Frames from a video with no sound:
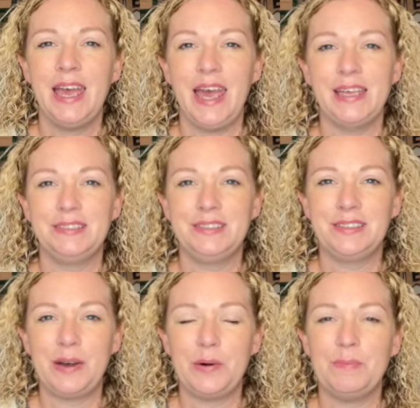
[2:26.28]
And
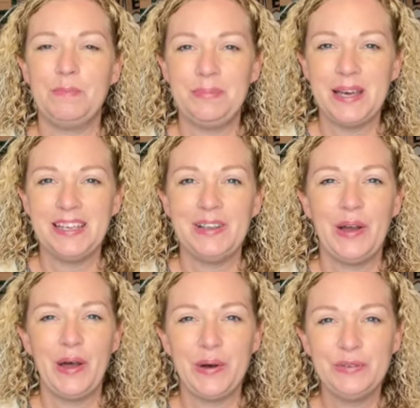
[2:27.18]
so, but
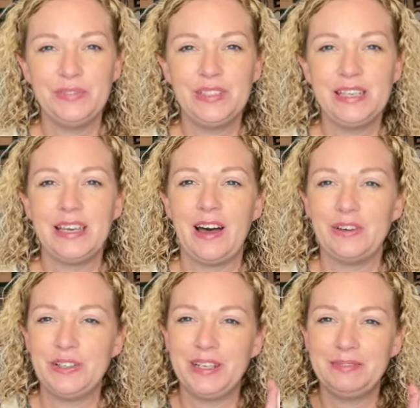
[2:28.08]
hopefully
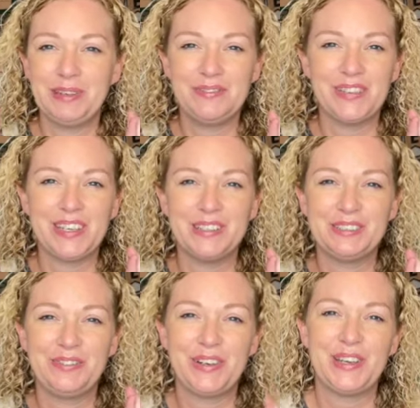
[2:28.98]
I'll cross my fingers
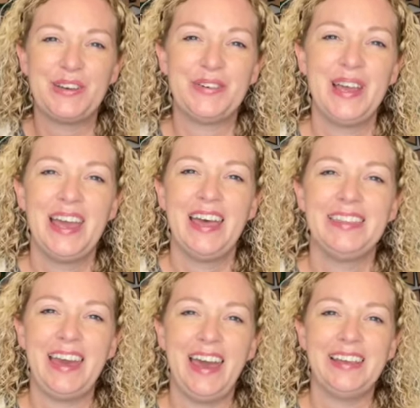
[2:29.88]
for you
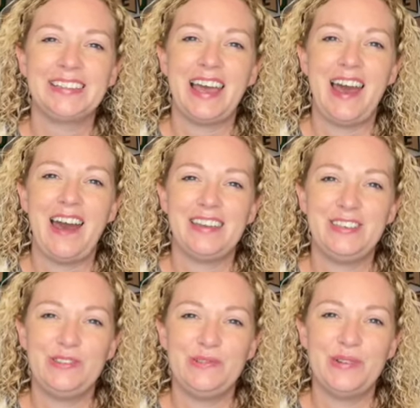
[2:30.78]
that
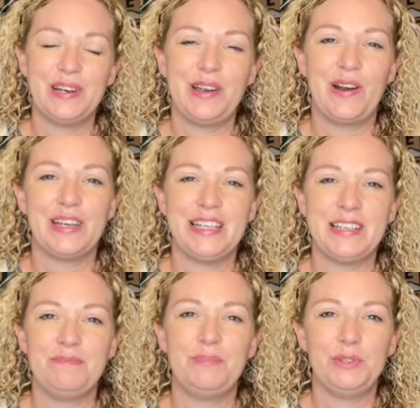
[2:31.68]
you are
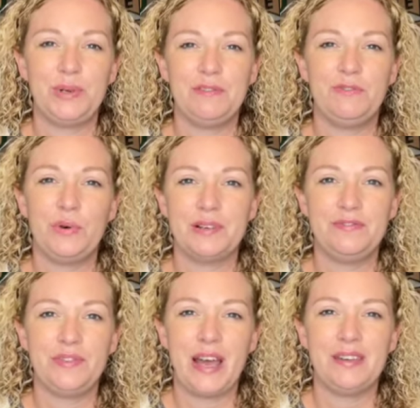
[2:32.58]
getting between 4
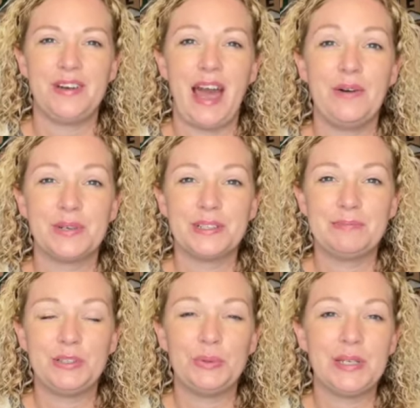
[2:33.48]
and 5 hours
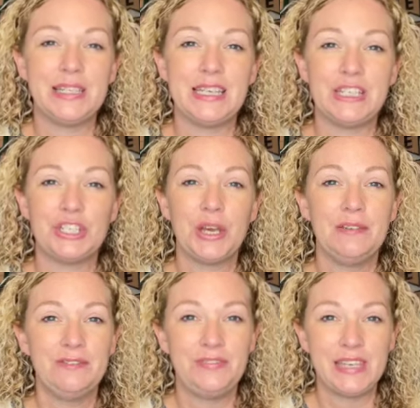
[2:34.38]
between each
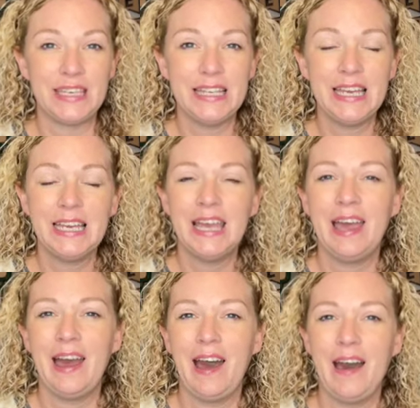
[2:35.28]
feed.
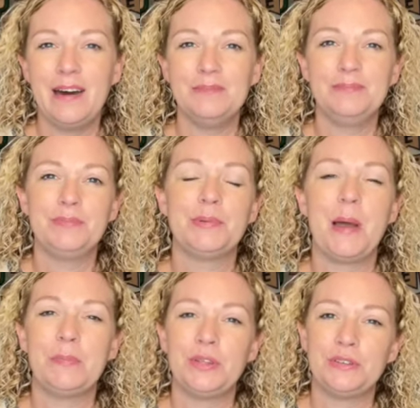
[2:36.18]

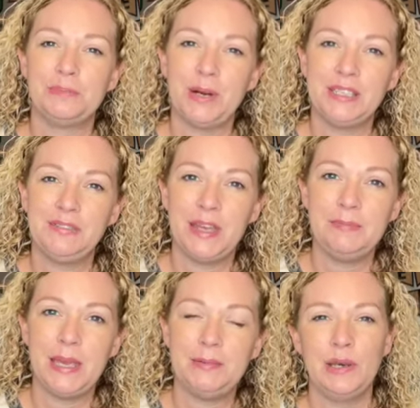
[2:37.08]
Remember, those
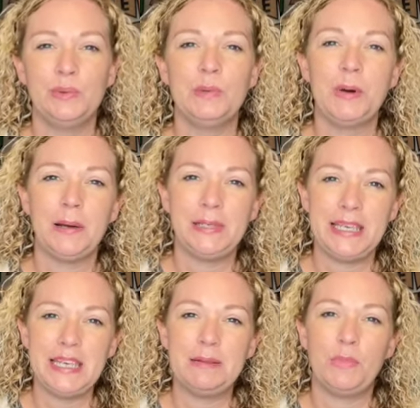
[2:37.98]
breastfed babies will
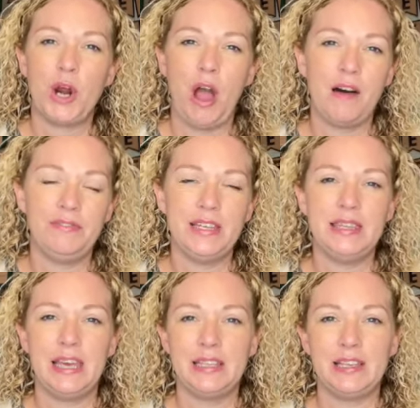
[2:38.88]
probably eat more
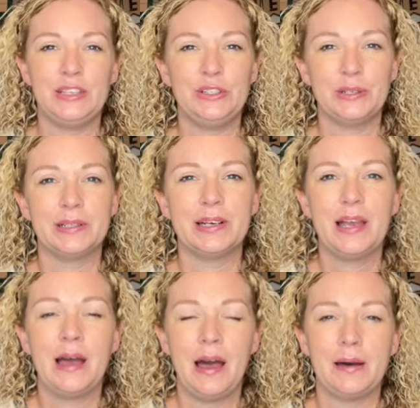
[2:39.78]
often than your
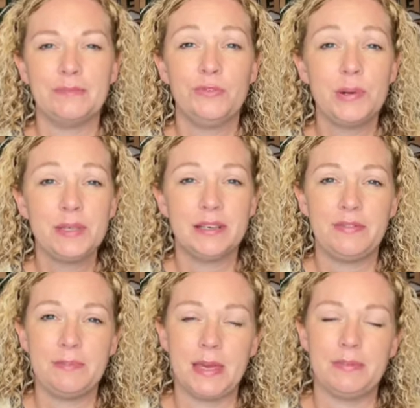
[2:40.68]

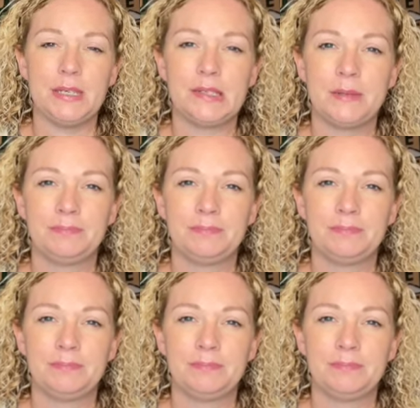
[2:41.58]
formula-fed babies.